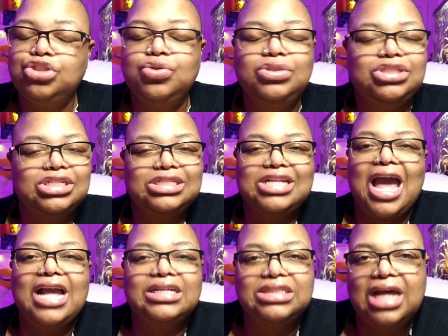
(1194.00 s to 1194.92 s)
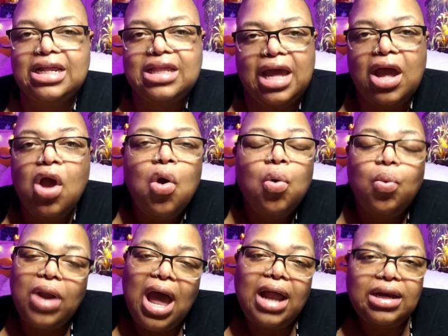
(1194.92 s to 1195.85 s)
You just can't say that
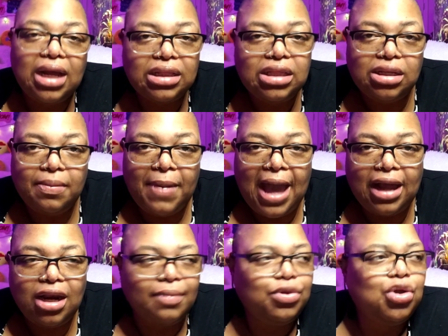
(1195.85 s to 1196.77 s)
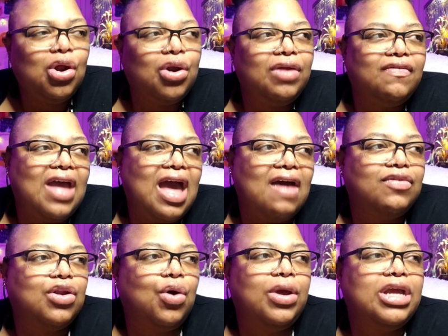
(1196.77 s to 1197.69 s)
without nothing to back it up. You don't even
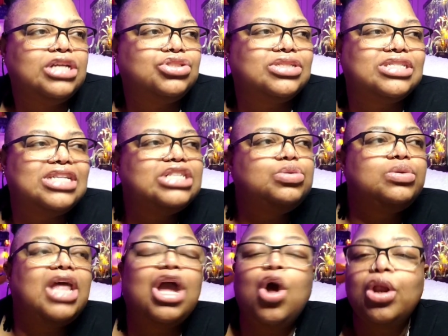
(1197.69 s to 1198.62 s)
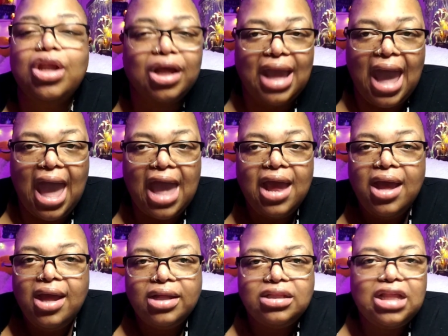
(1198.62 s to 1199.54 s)
have no history, because that's what they're going to look at.
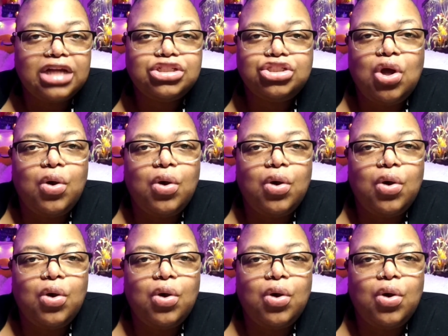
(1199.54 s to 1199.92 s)
There's